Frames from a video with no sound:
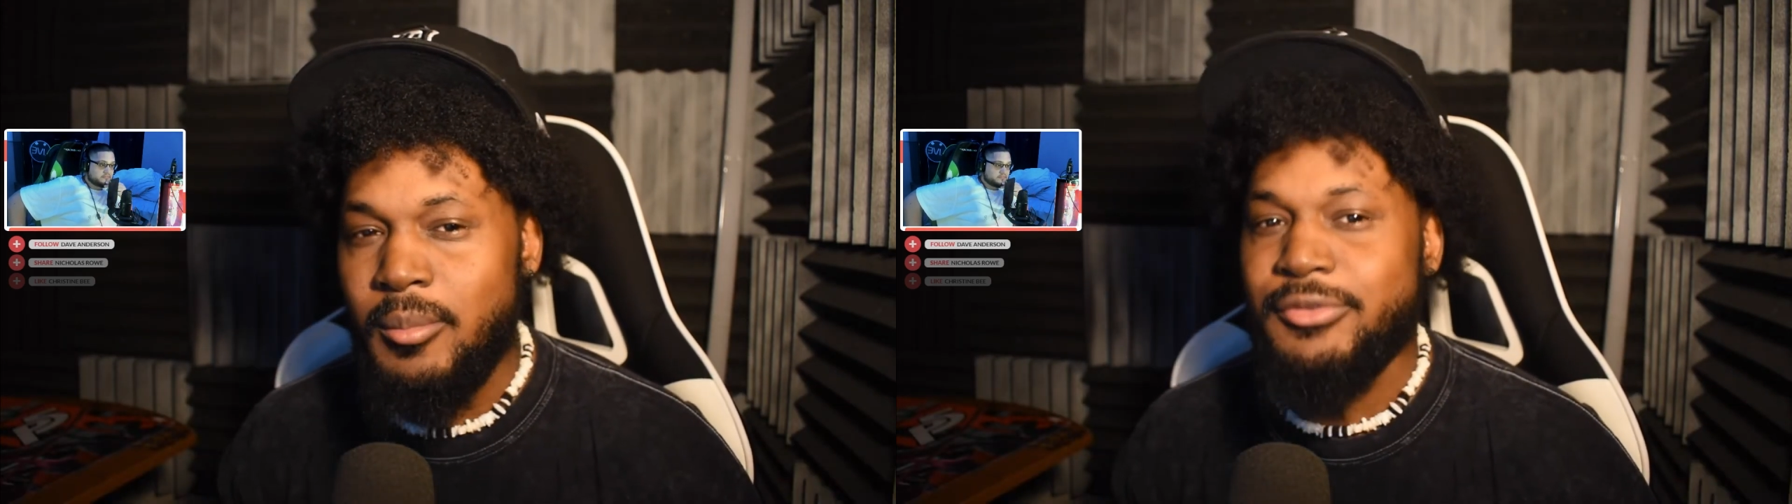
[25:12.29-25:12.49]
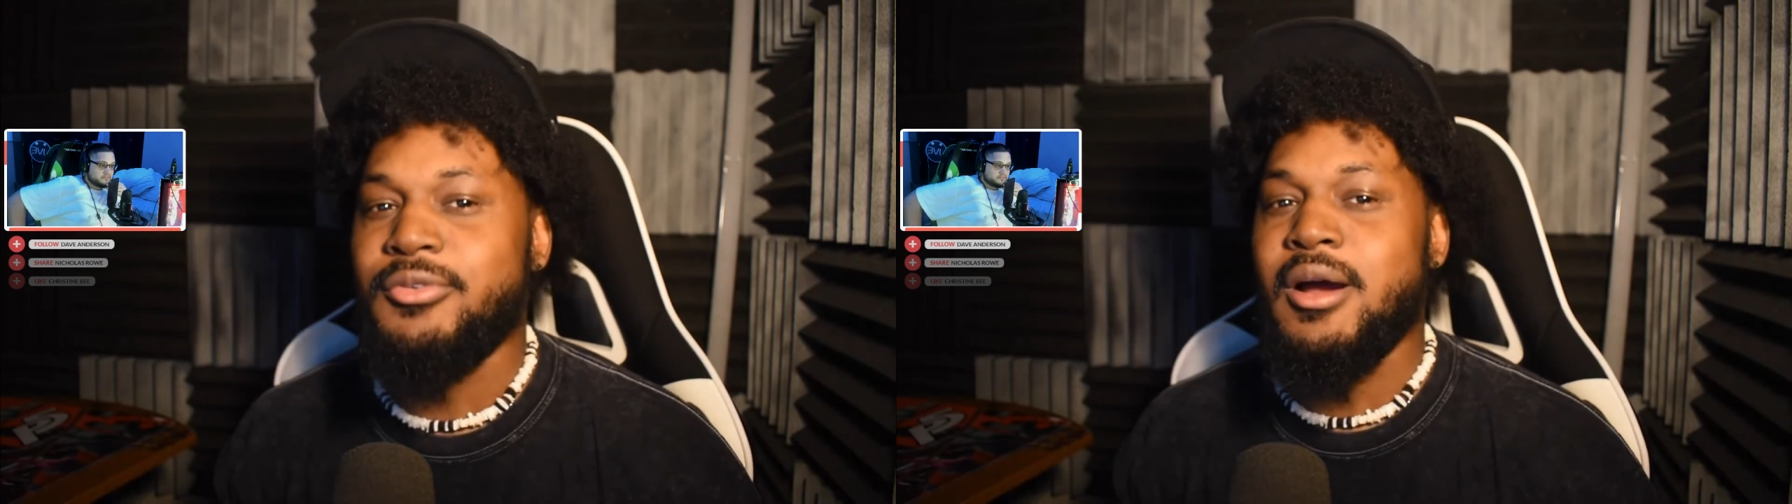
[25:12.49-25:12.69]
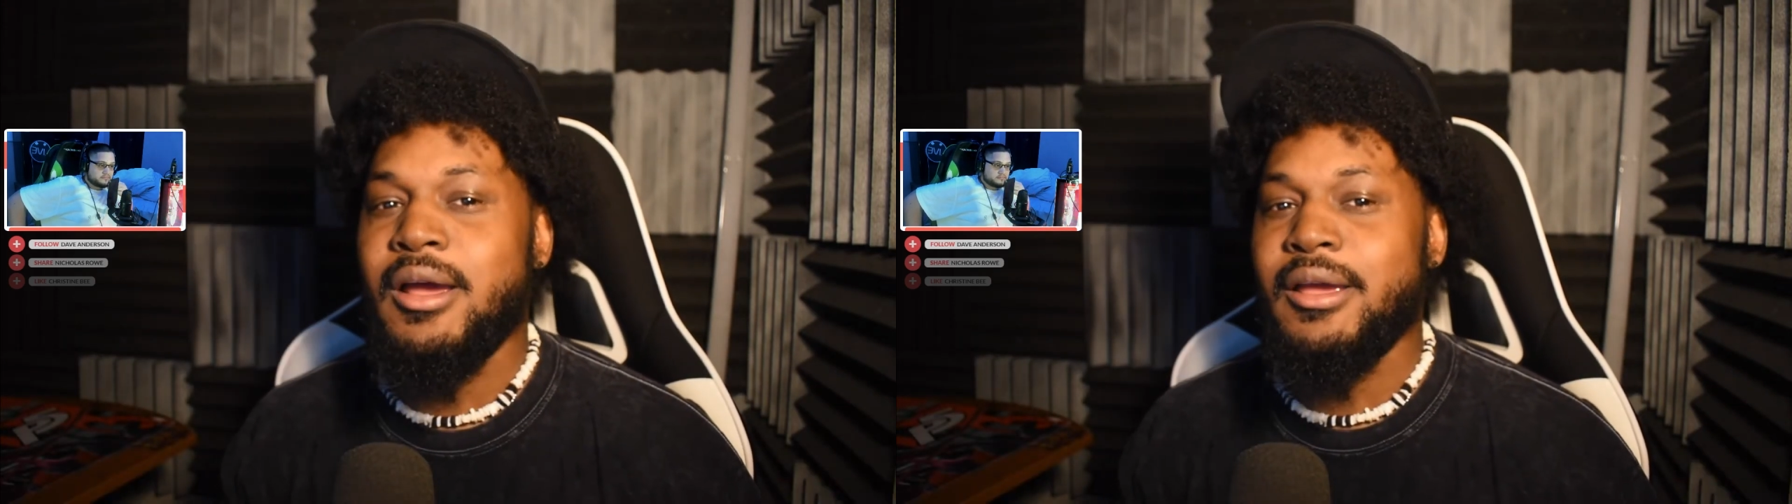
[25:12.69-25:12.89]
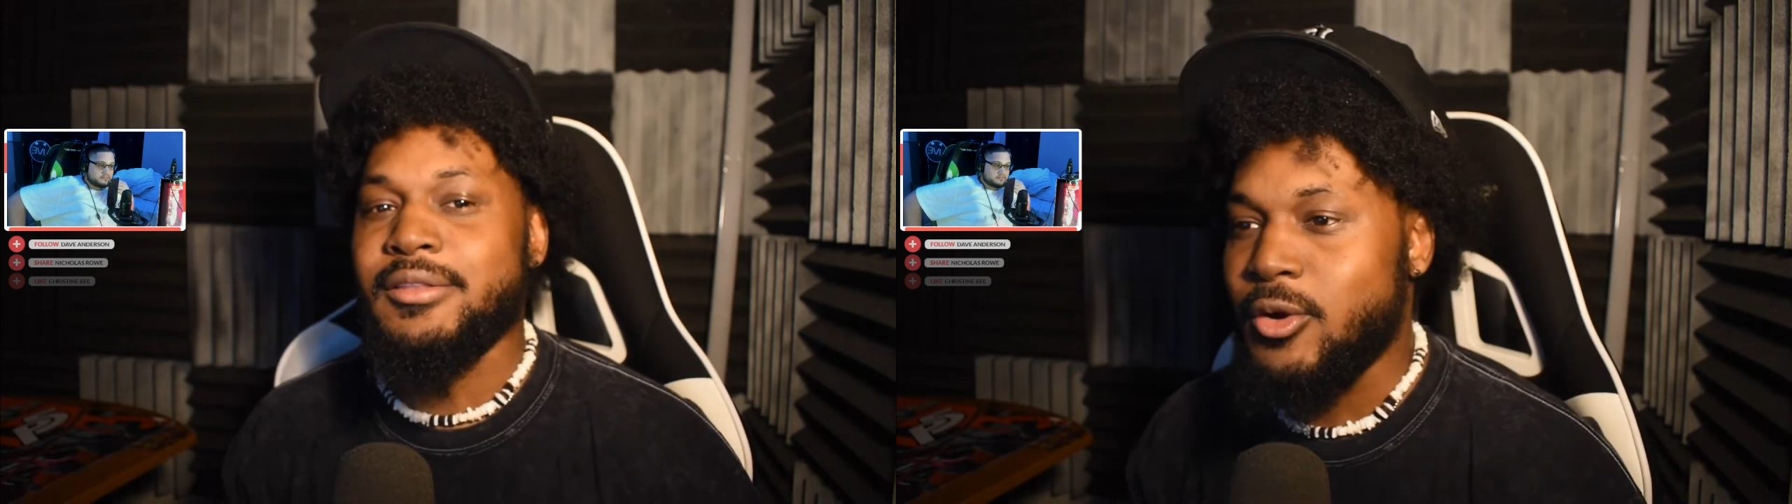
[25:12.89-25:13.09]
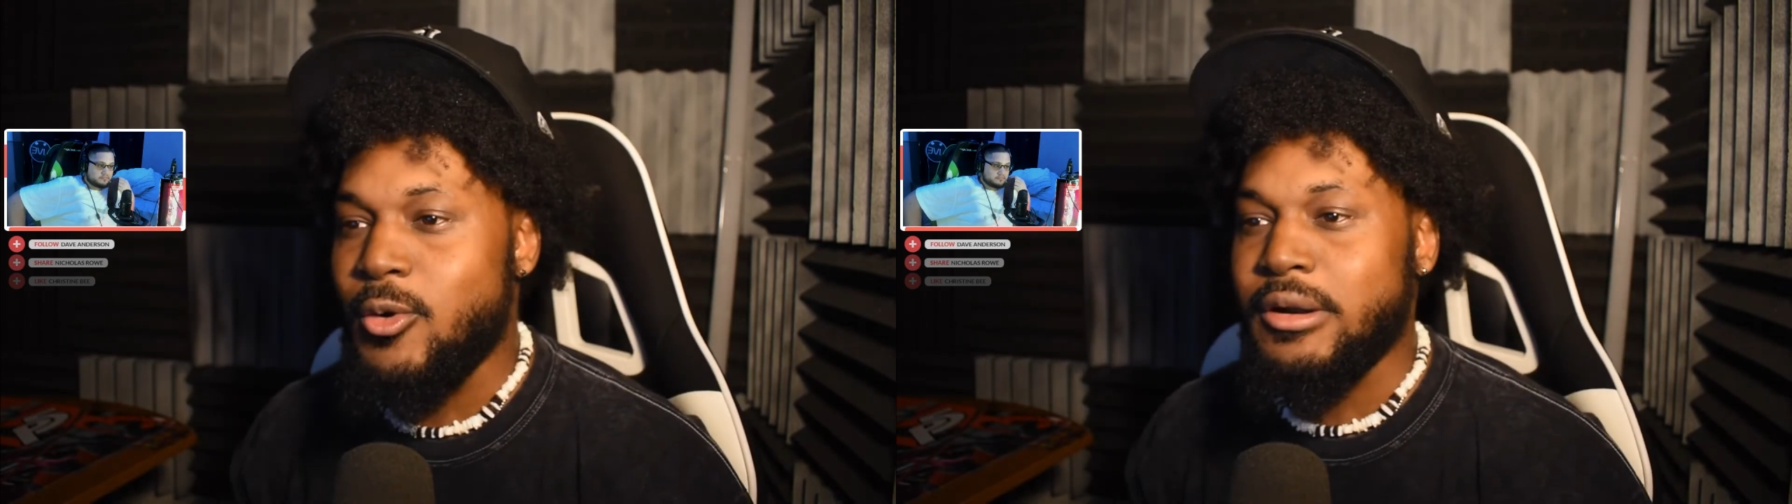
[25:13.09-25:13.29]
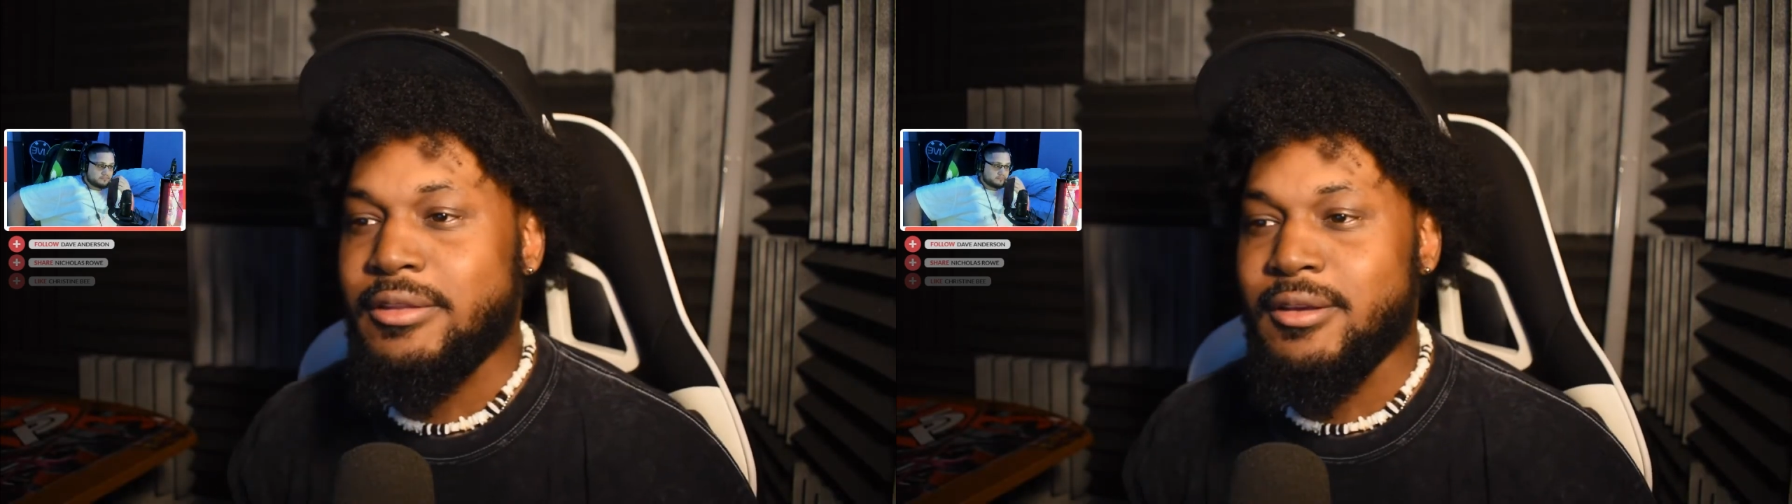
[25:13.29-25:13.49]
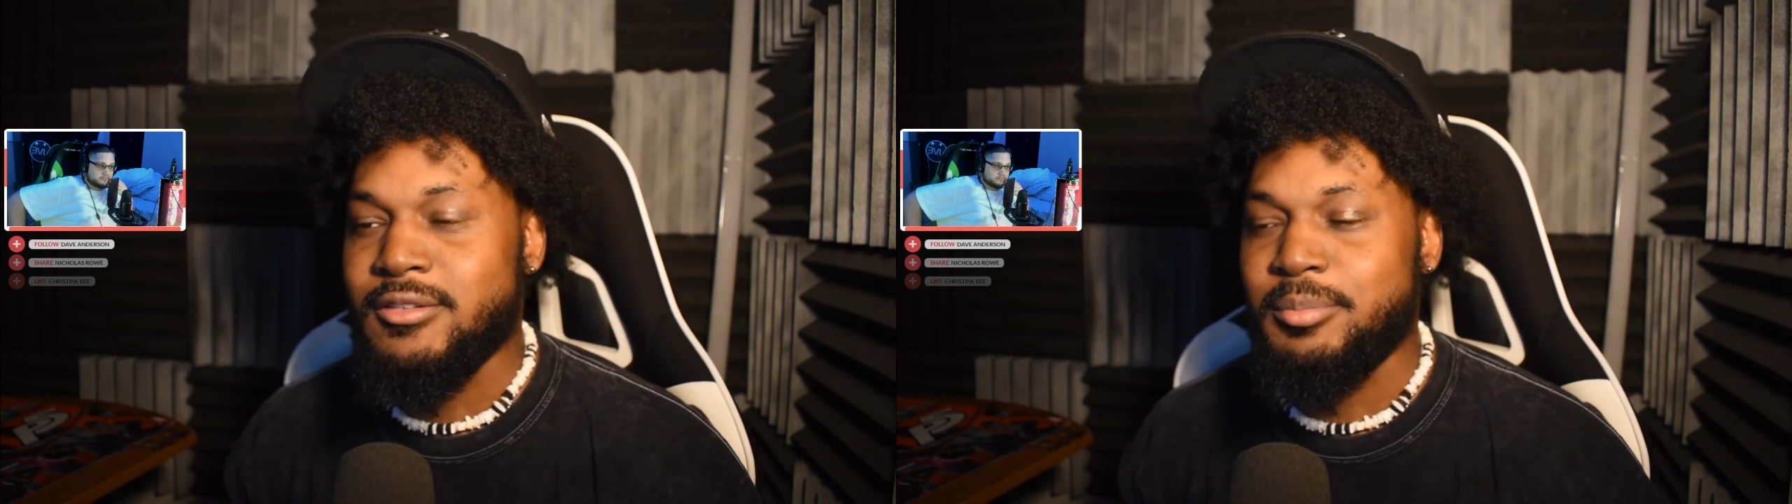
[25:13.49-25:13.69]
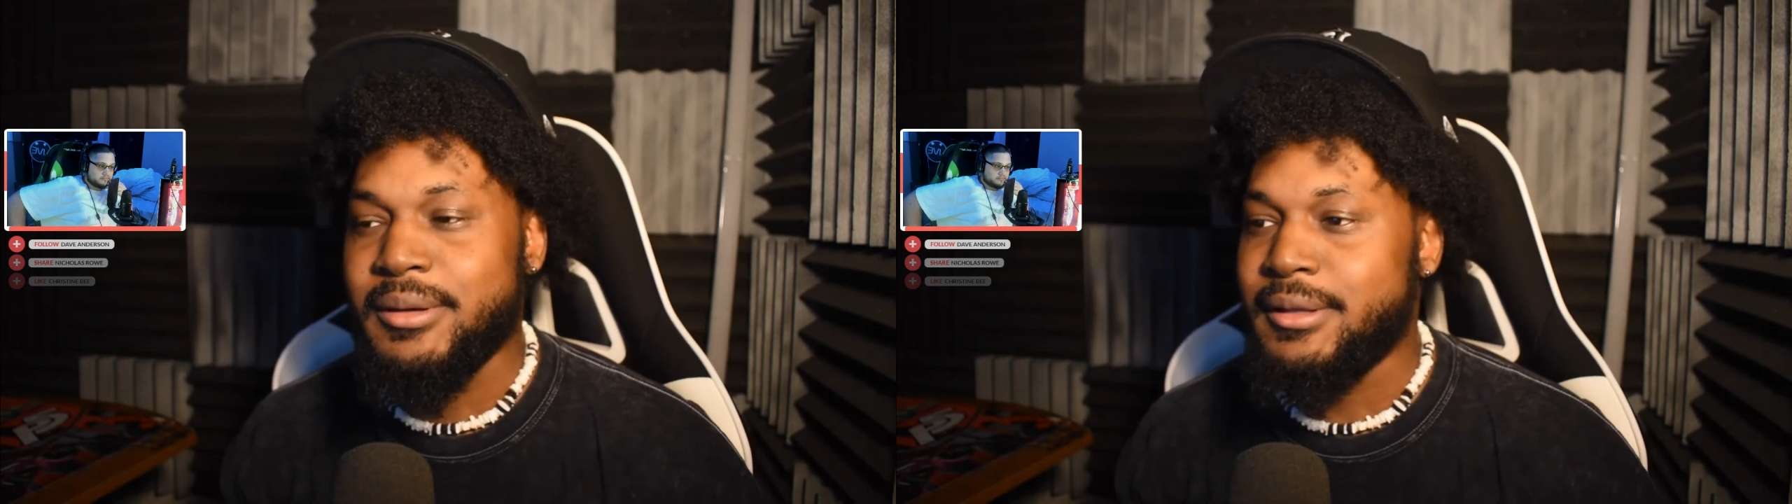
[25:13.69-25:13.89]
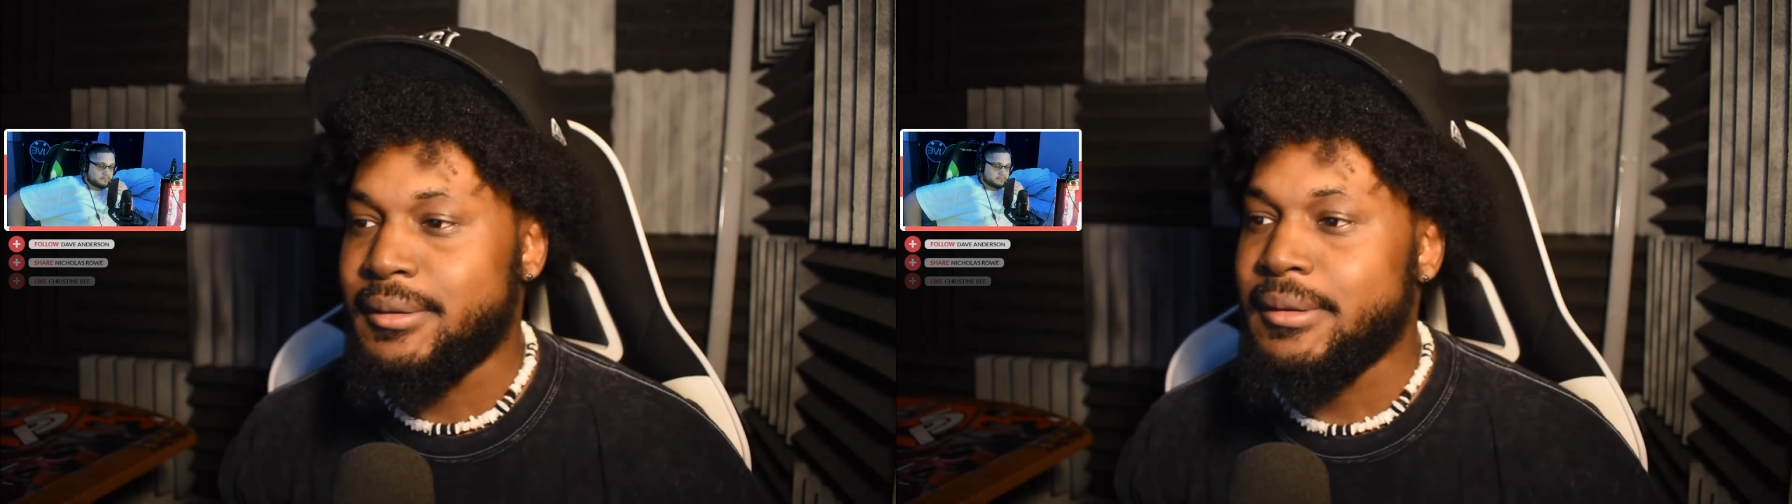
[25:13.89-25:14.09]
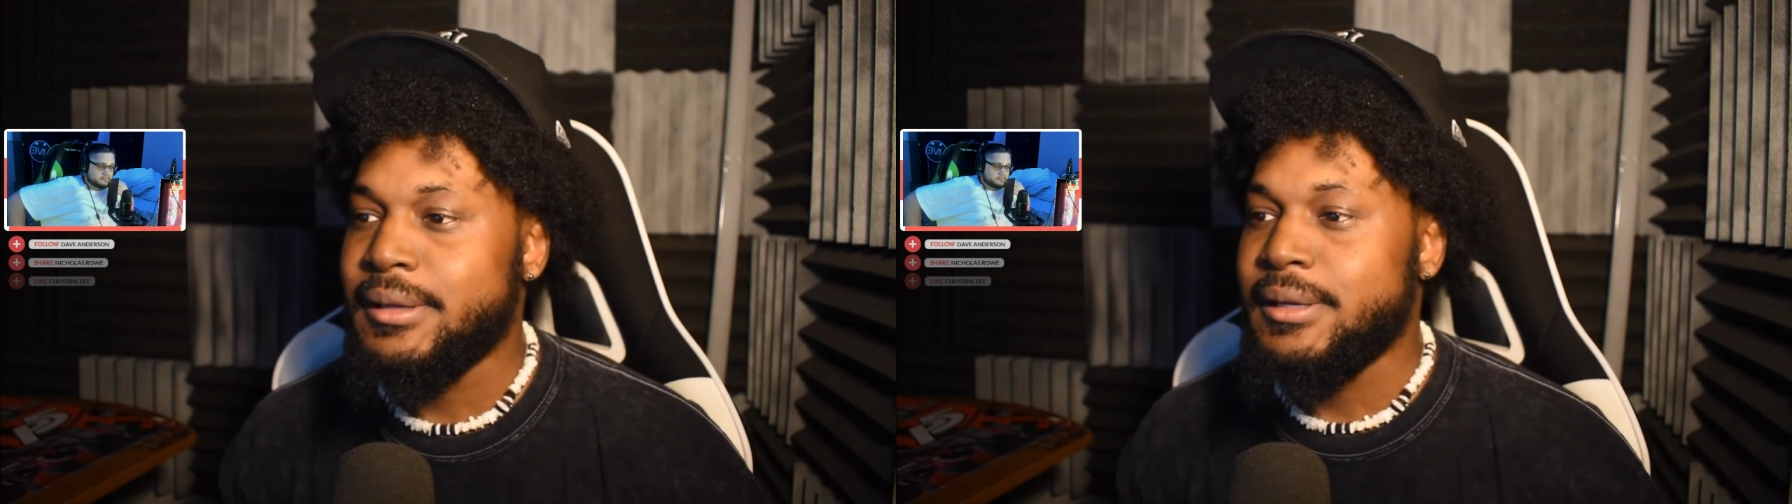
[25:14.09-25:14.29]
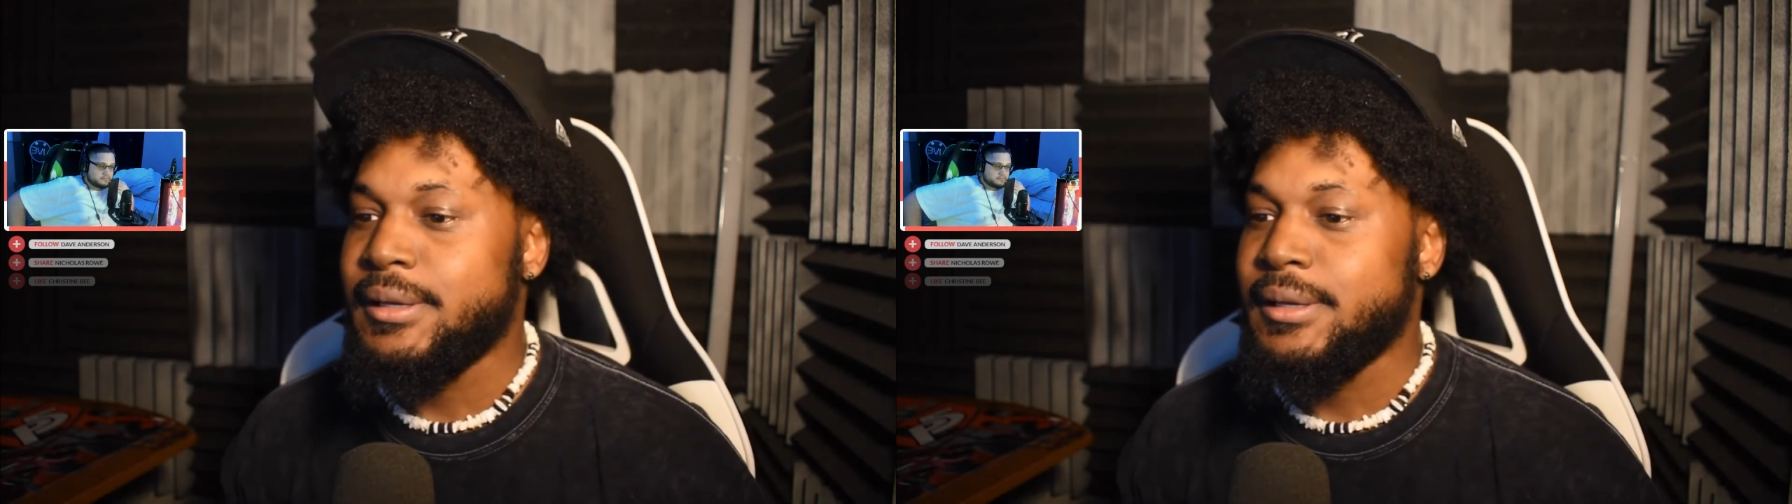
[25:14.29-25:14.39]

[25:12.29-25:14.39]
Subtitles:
before I recorded this. But